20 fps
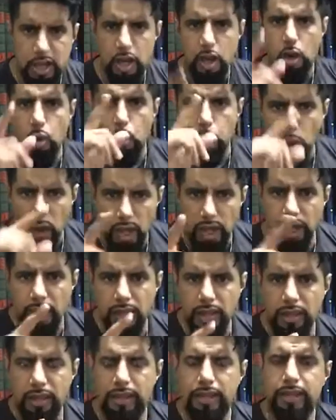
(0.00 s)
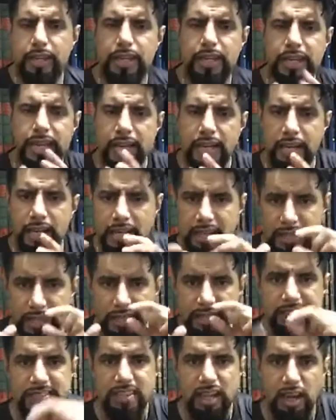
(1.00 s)
were, uh,
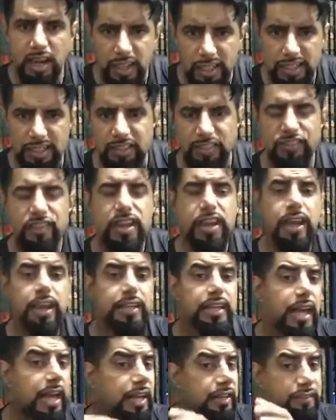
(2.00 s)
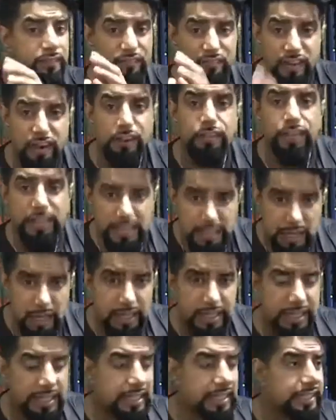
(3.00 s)
is a at and very
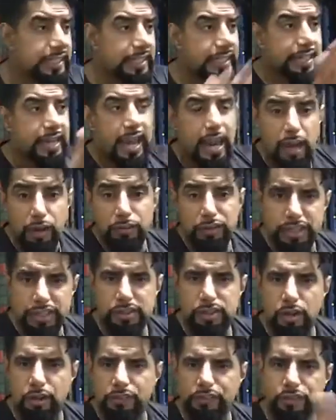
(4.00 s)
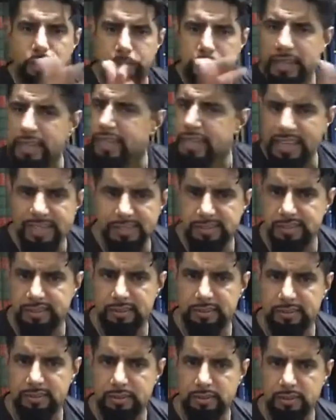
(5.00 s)
likely carries on from the
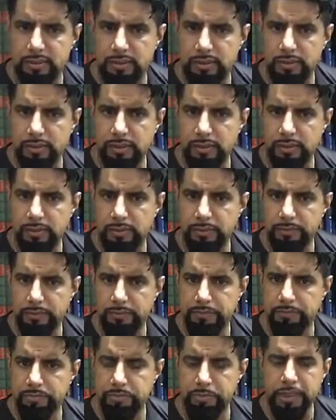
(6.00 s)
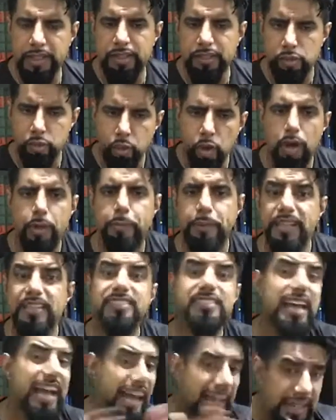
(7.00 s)
guesses. Because were means
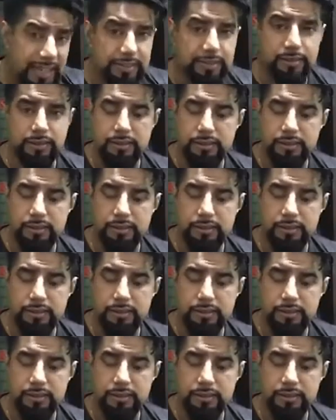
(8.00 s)
and.